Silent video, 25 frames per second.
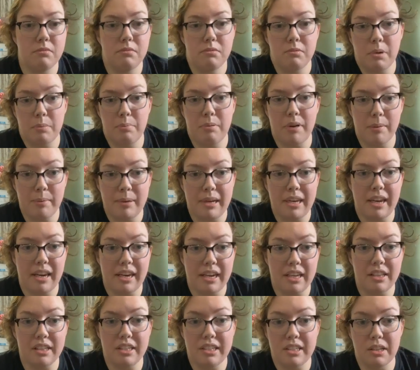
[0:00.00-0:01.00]
we're probably
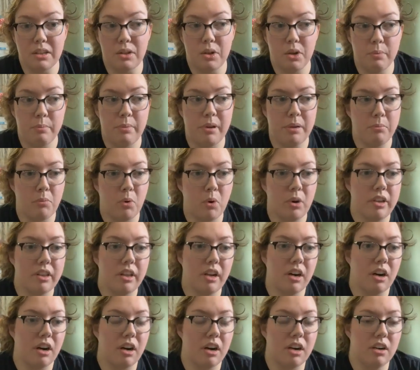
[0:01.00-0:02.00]
getting at least a little bit more
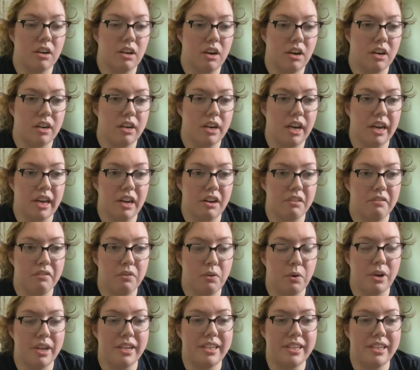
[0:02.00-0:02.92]
than our, our negative